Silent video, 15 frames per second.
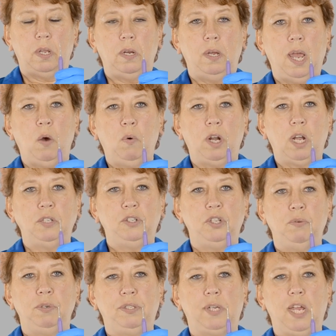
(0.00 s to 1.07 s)
Now what I'll
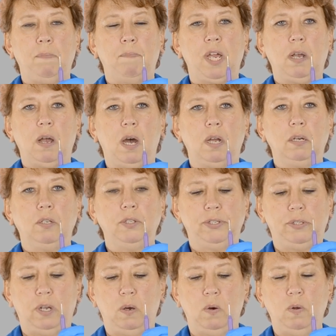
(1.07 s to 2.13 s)
do is take my conical
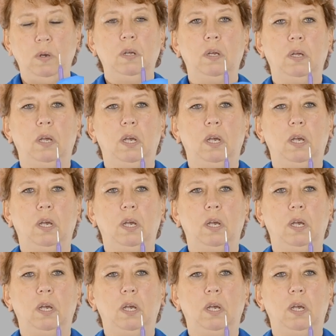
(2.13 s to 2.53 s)
stone,